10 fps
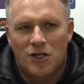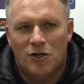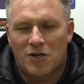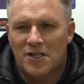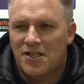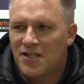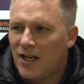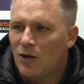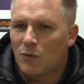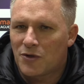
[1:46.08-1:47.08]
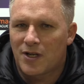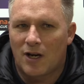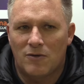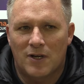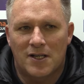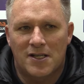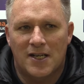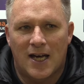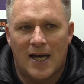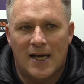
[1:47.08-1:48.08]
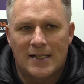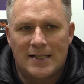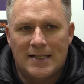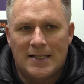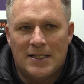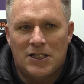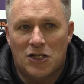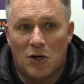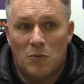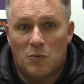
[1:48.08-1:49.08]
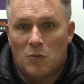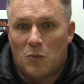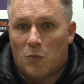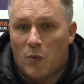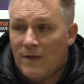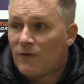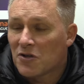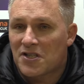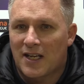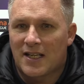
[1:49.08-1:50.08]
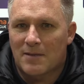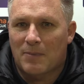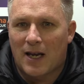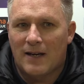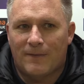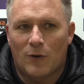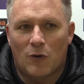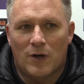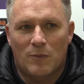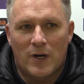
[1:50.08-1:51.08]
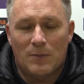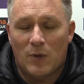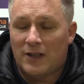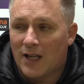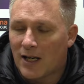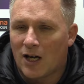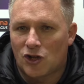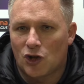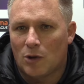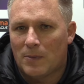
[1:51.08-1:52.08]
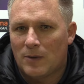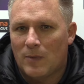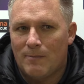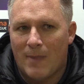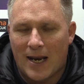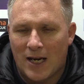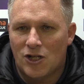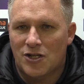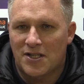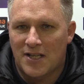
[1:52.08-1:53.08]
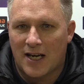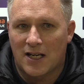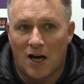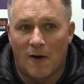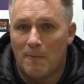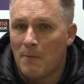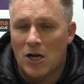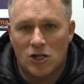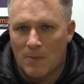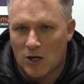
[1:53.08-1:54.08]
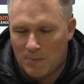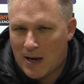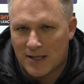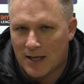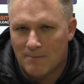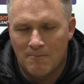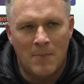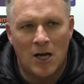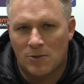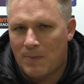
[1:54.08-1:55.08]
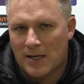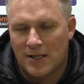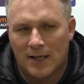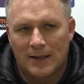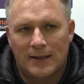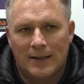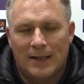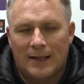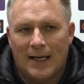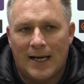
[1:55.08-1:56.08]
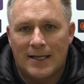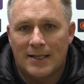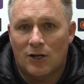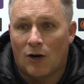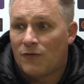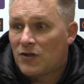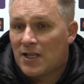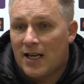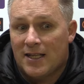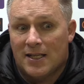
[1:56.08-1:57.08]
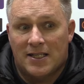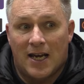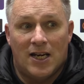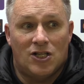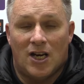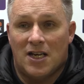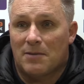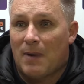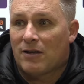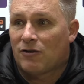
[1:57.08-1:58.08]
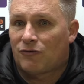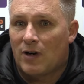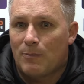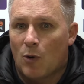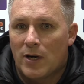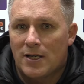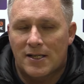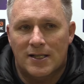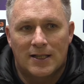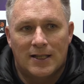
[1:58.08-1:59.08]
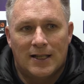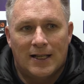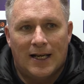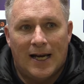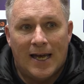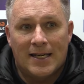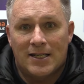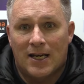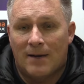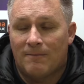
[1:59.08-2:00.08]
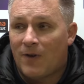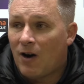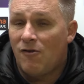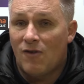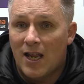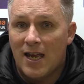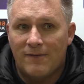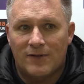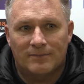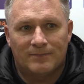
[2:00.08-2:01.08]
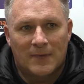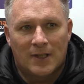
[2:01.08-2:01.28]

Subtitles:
you could see also that, you know, we've got something to play for, and we'd done our job, and we managed the second half much, much better, much better. And obviously at this stage, it is about the 3 points, and very relieved